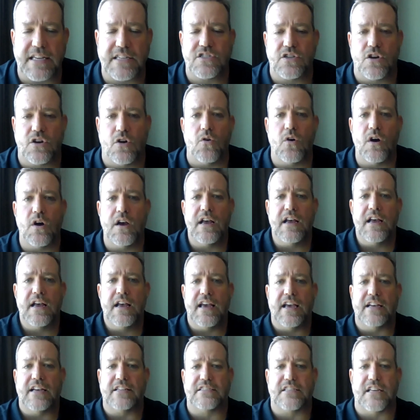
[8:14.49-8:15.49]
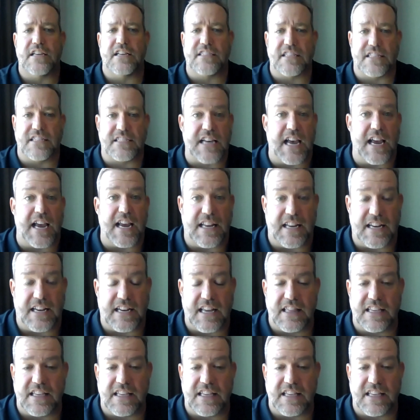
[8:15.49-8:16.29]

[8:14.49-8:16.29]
So it's exciting.